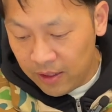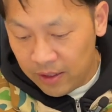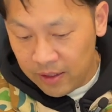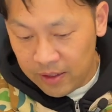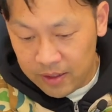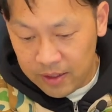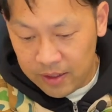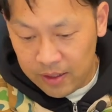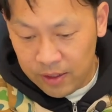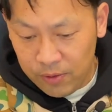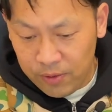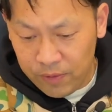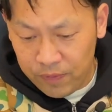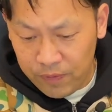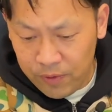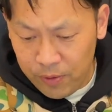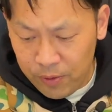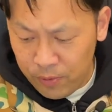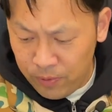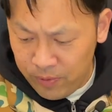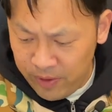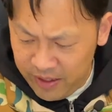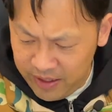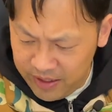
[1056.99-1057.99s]
Still a few
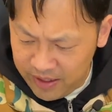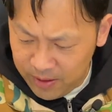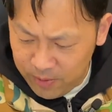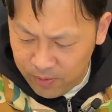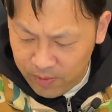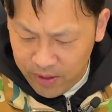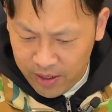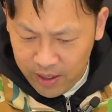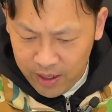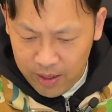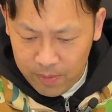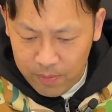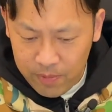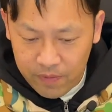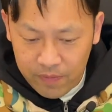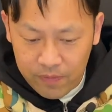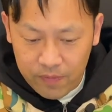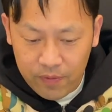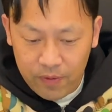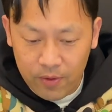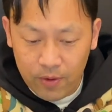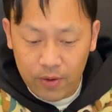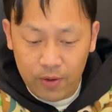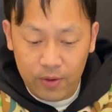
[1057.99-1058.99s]
weeks away
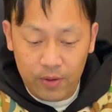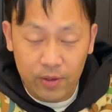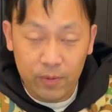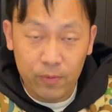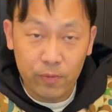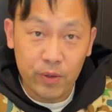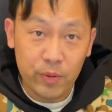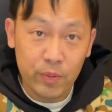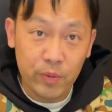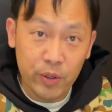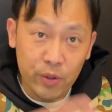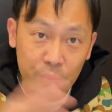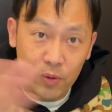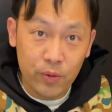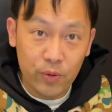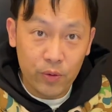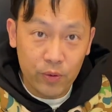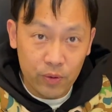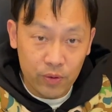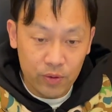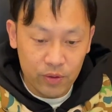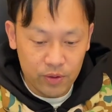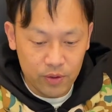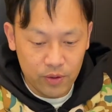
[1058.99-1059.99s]
before the review.
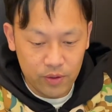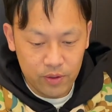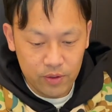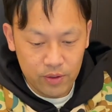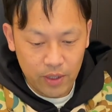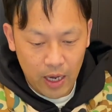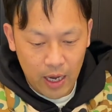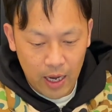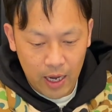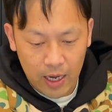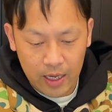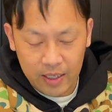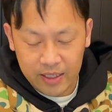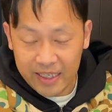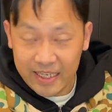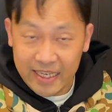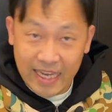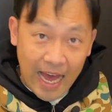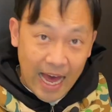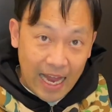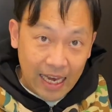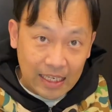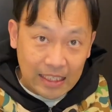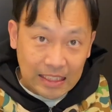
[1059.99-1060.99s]
The
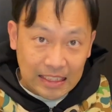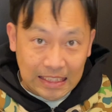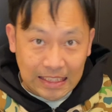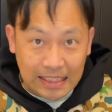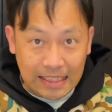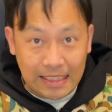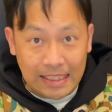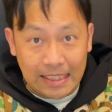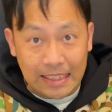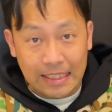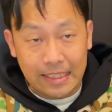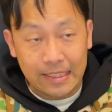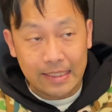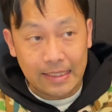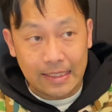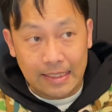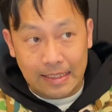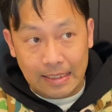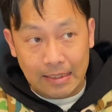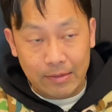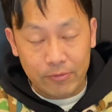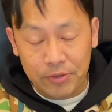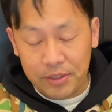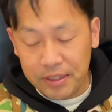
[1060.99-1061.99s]
Galaxy
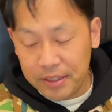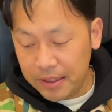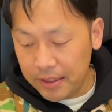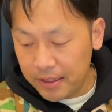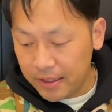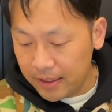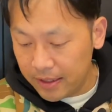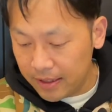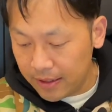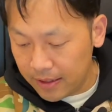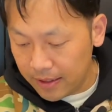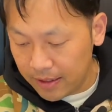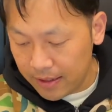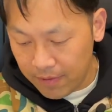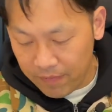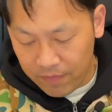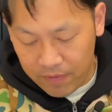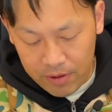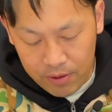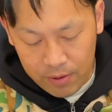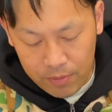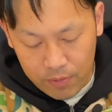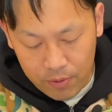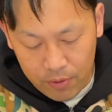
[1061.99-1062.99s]
series
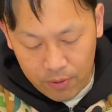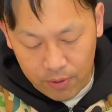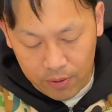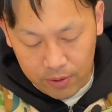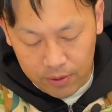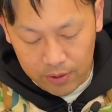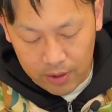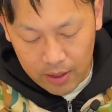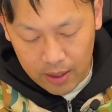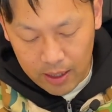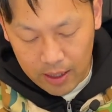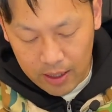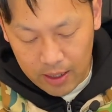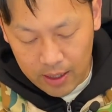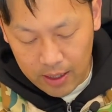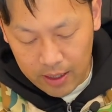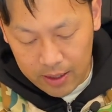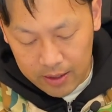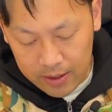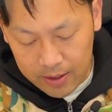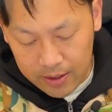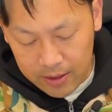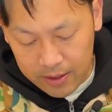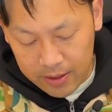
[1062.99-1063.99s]
available on
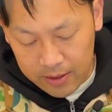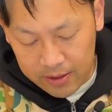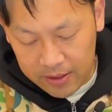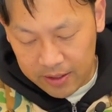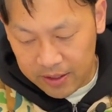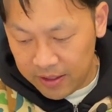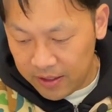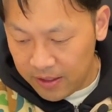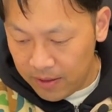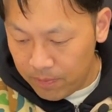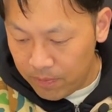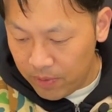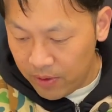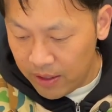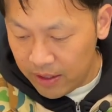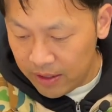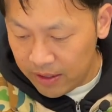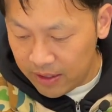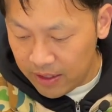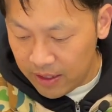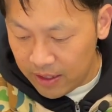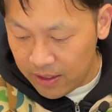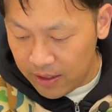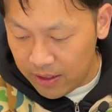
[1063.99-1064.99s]
Disney Plus.
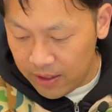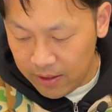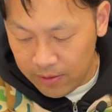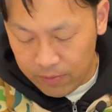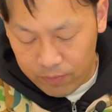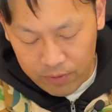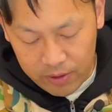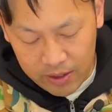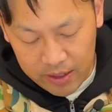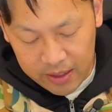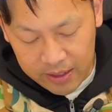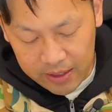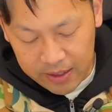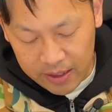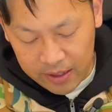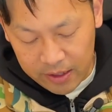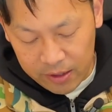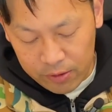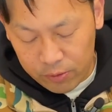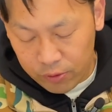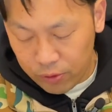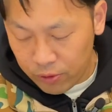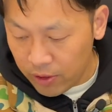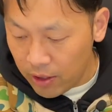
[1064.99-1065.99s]
They did release a
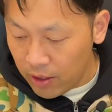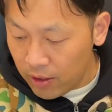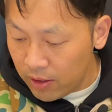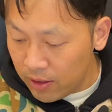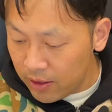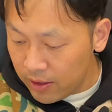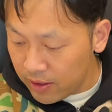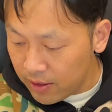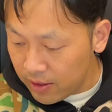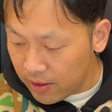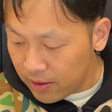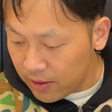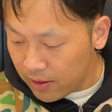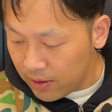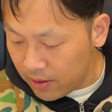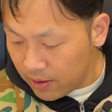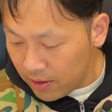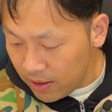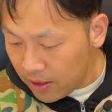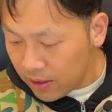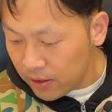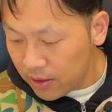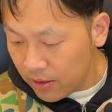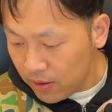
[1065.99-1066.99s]
new trailer. It
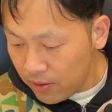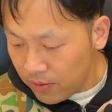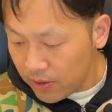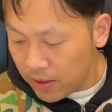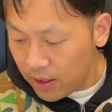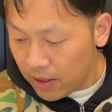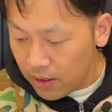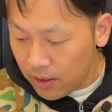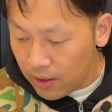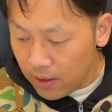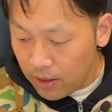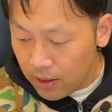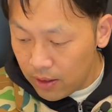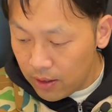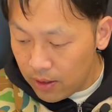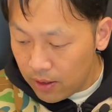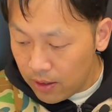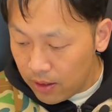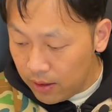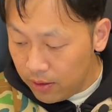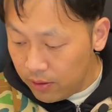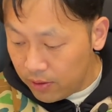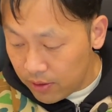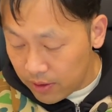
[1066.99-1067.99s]
does look
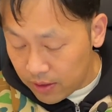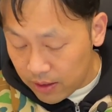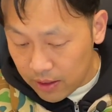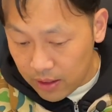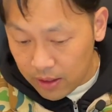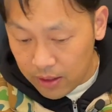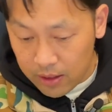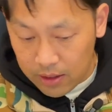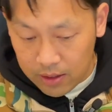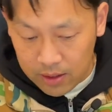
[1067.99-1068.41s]
interesting.